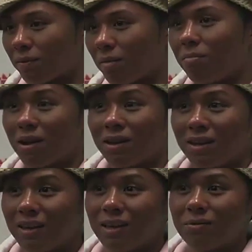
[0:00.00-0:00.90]

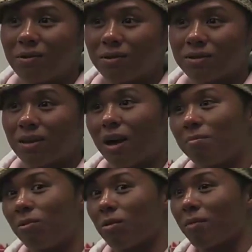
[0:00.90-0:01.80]
money equals
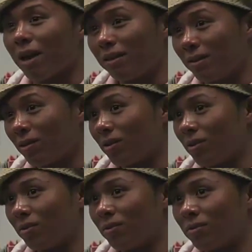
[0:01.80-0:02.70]
I'm more manly than
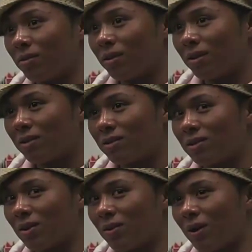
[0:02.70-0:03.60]
you.
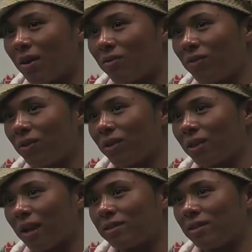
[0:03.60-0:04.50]
So I feel
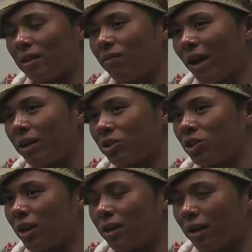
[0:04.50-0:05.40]
that that's the
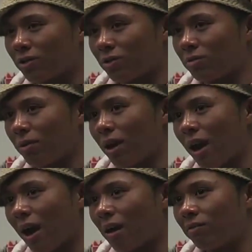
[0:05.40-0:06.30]
advantage gay dancers may
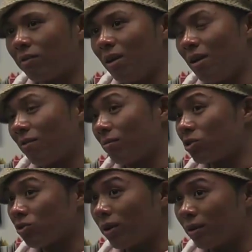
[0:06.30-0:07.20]
have from
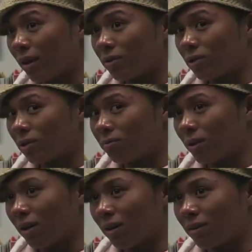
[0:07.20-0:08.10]
straight dancers,
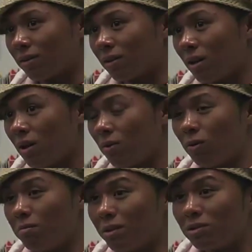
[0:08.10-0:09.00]
because
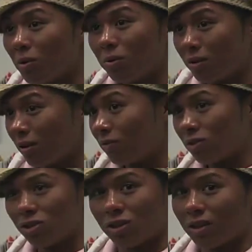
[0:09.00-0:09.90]
women don't give a
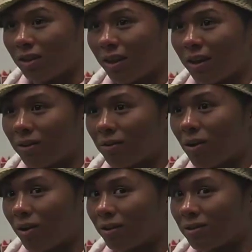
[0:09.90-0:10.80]
shit. Like,
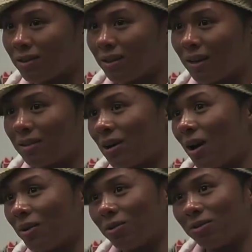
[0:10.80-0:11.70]
honestly,
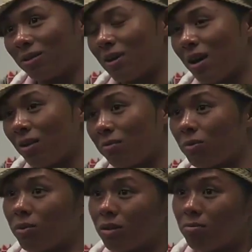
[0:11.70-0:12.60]
$1 is $1,
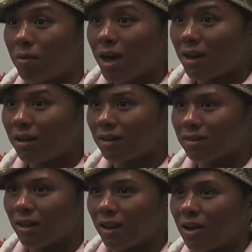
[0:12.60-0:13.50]
but with men,
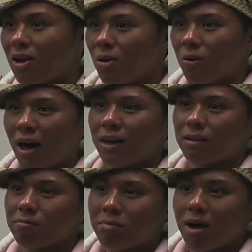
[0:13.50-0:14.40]
it's like, well, I
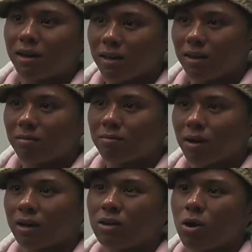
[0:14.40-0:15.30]
can buy him,
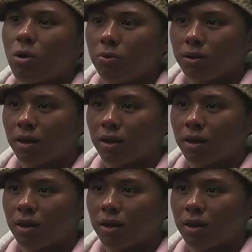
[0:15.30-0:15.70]
I can own him